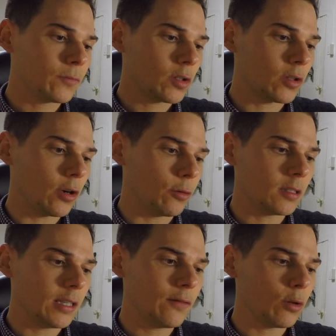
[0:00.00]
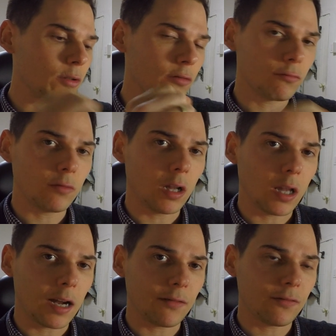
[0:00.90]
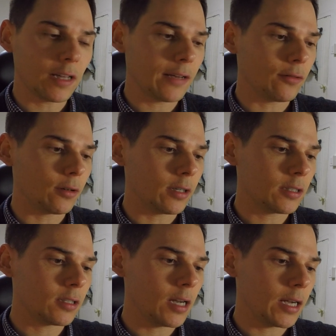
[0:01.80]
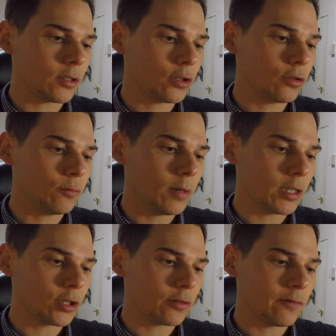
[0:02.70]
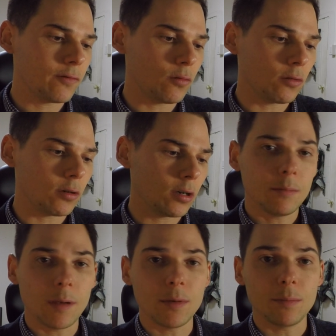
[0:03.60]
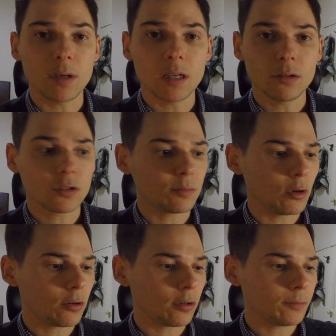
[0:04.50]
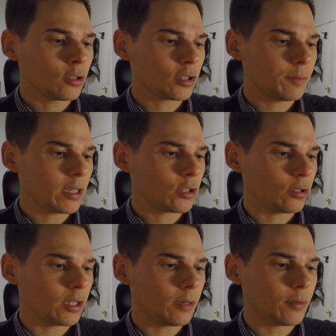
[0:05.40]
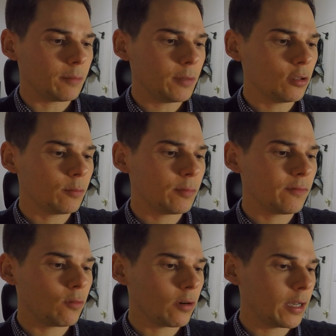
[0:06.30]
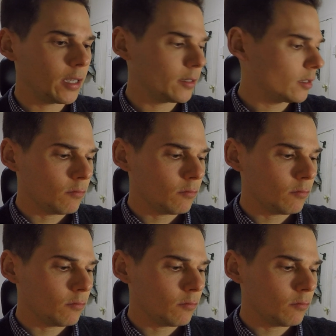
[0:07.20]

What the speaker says: So even though it's a lot of flavor, it's not too much for maybe a beginner smoker. Just make sure you eat a big meal beforehand.